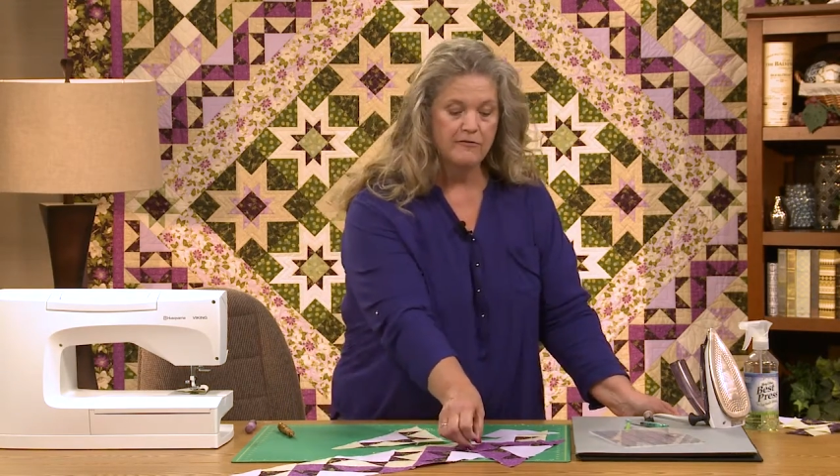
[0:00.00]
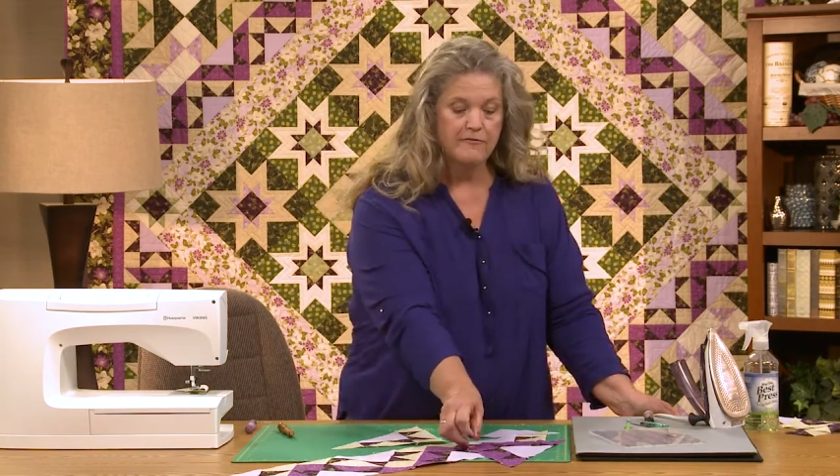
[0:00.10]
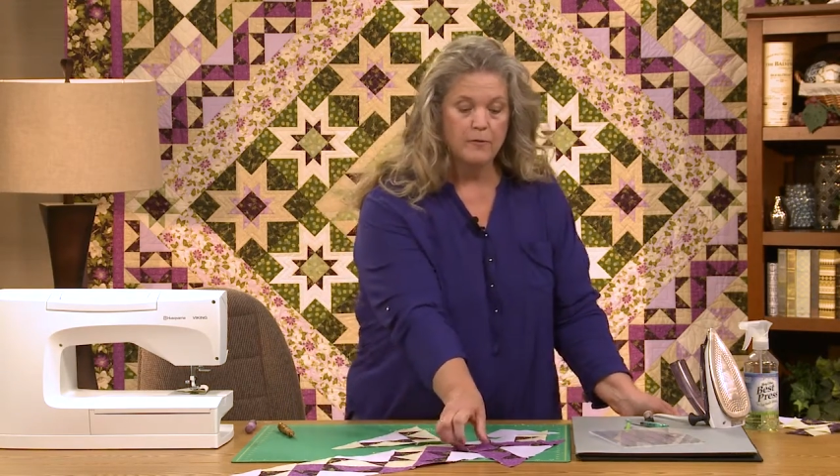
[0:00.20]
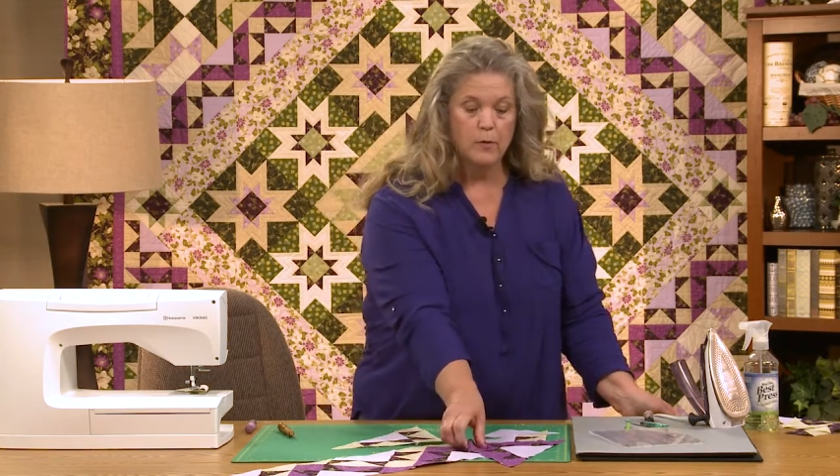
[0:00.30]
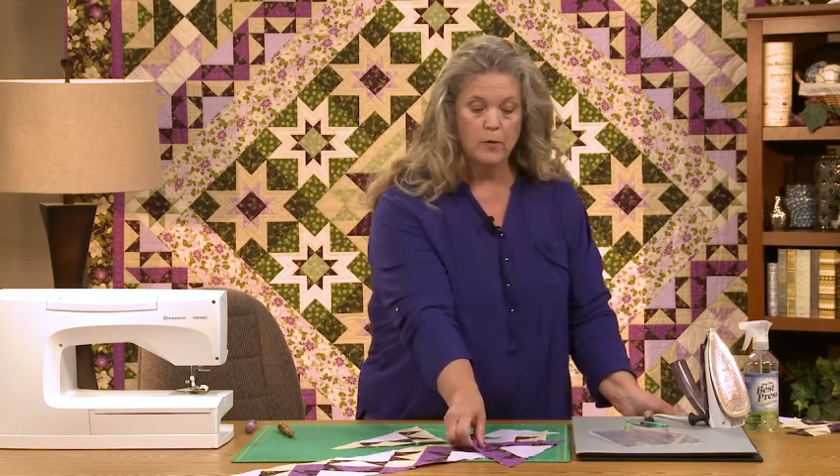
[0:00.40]

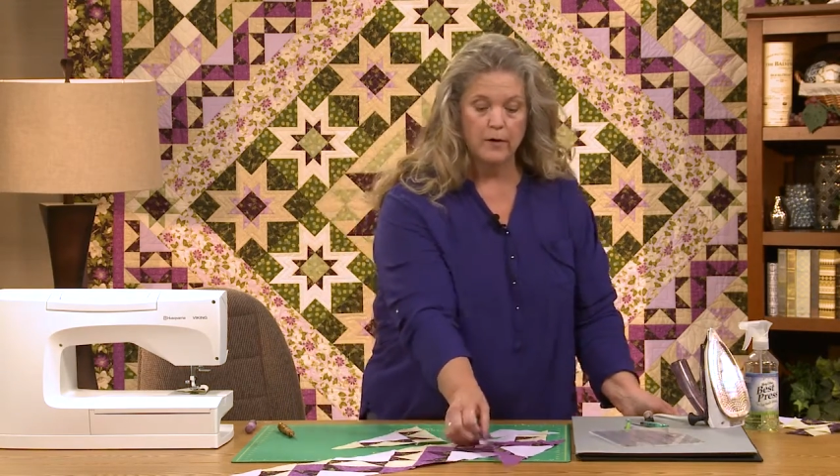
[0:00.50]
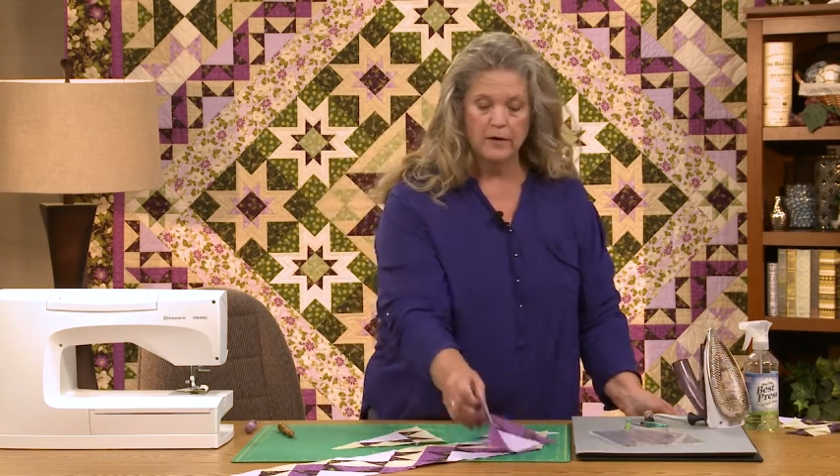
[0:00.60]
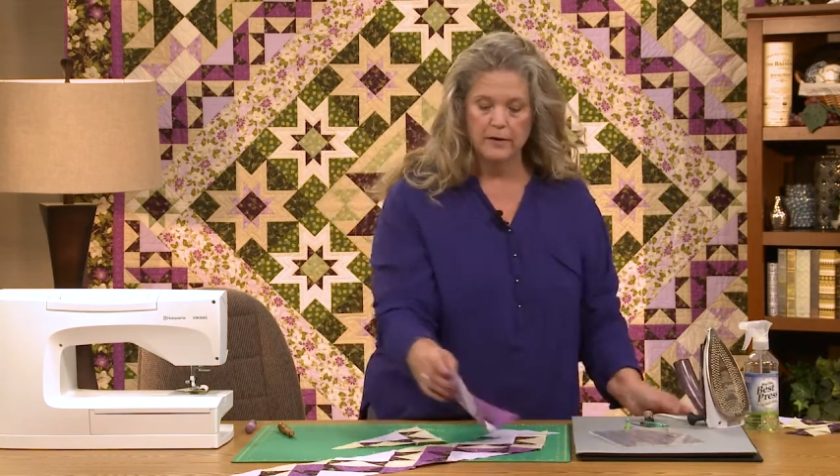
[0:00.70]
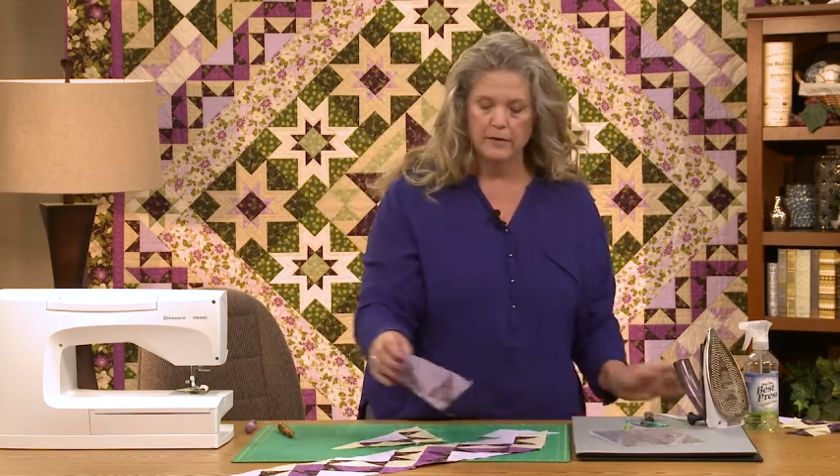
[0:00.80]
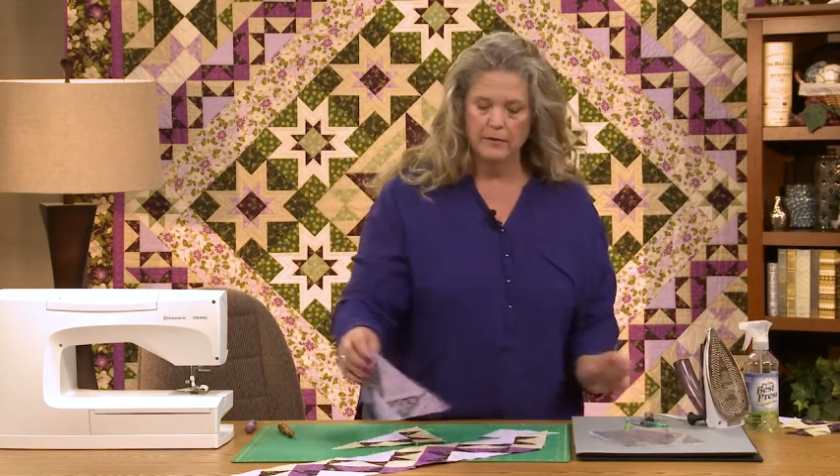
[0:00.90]

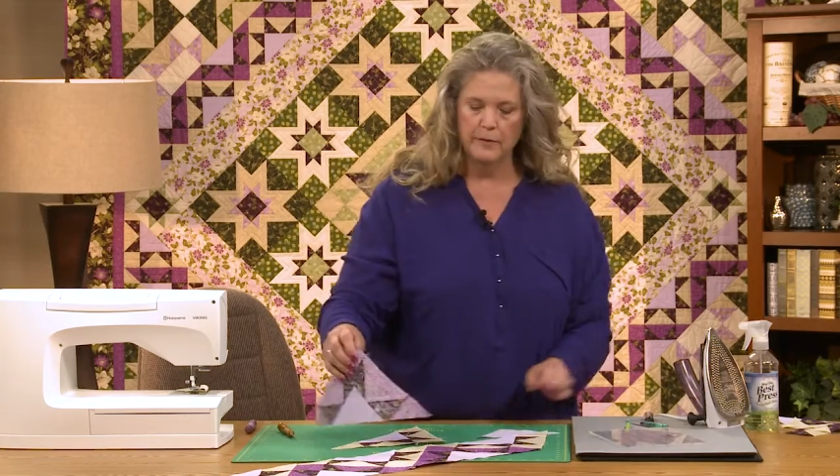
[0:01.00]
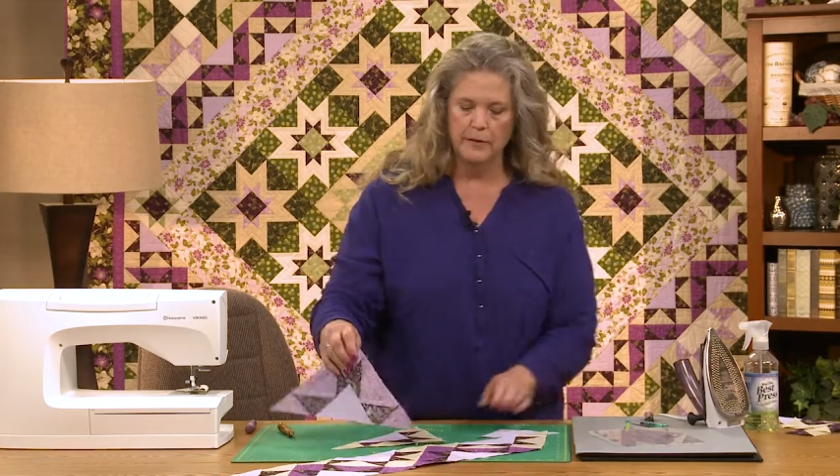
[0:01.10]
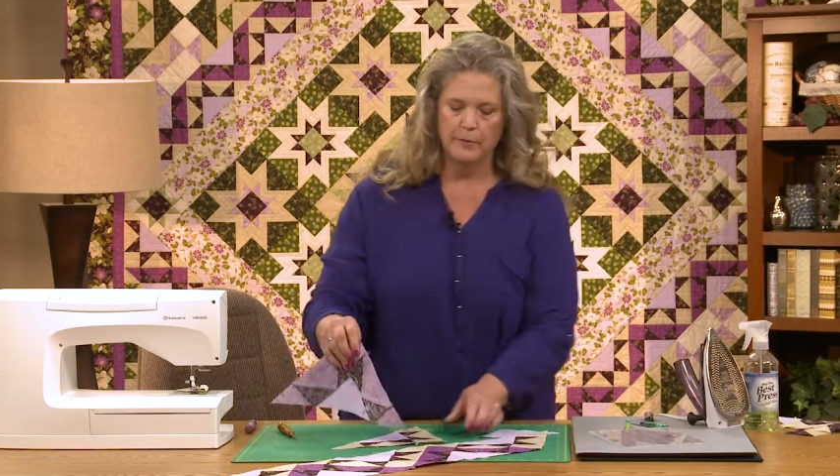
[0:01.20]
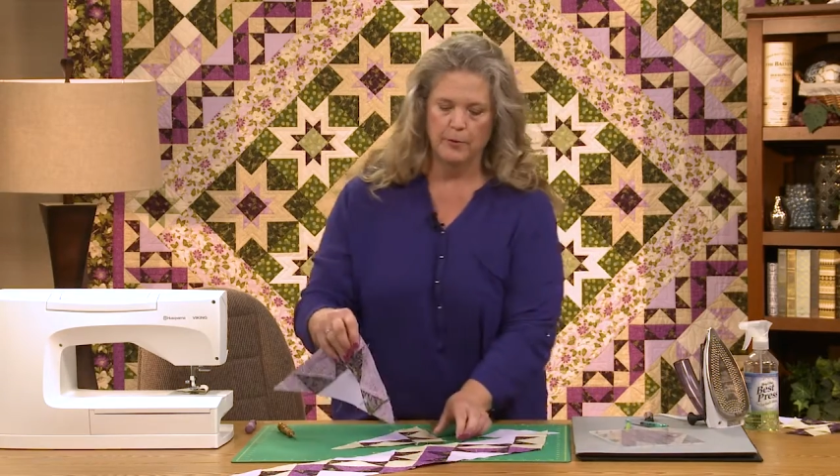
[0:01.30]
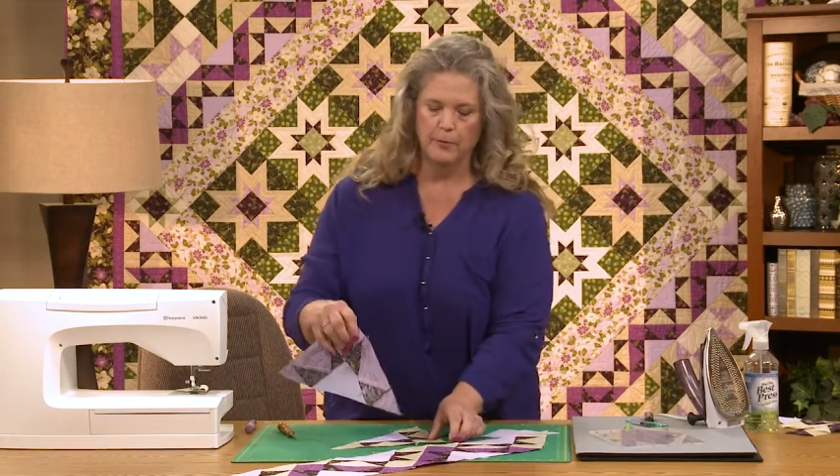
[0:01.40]
four with
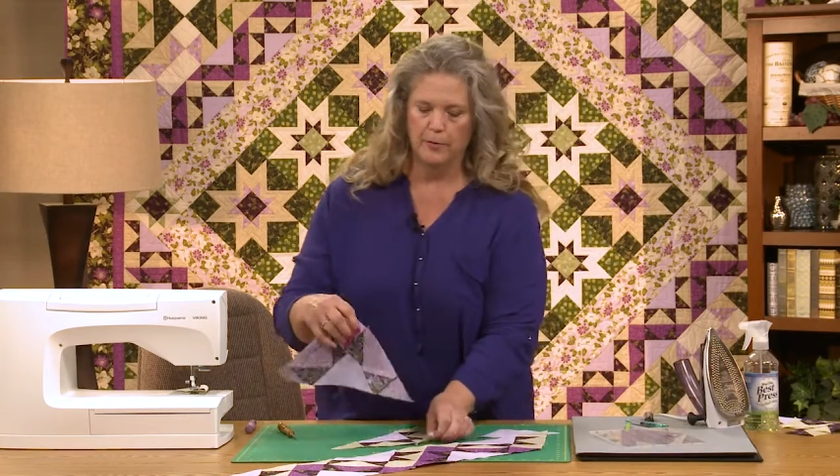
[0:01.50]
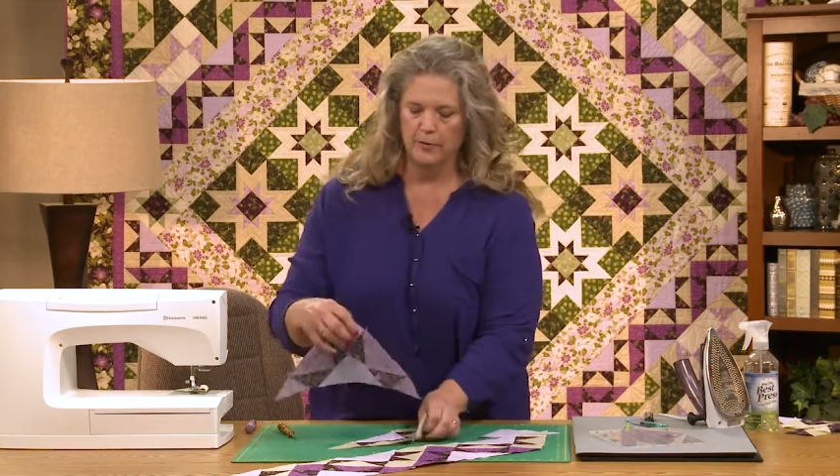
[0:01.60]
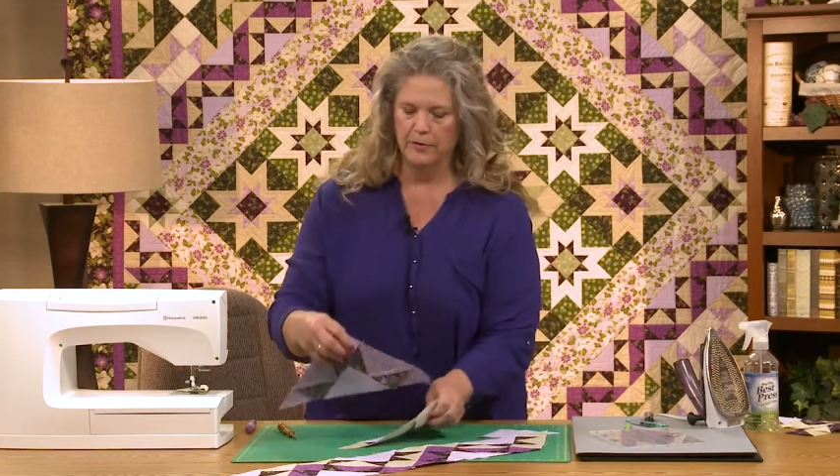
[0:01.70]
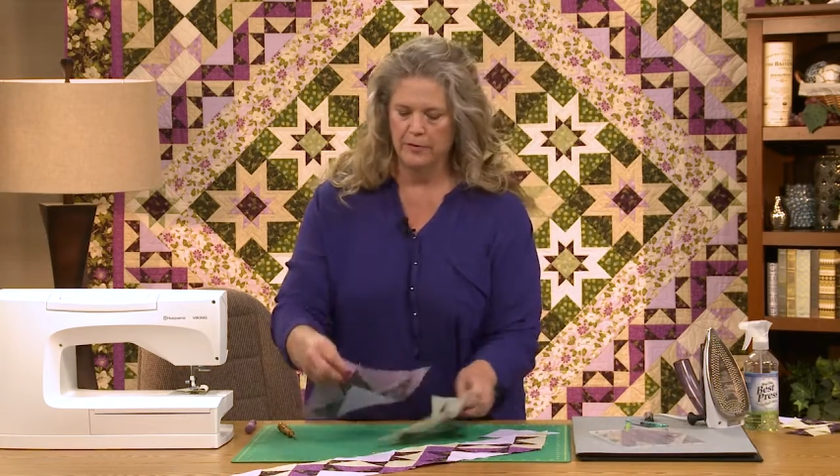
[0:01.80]
the purple.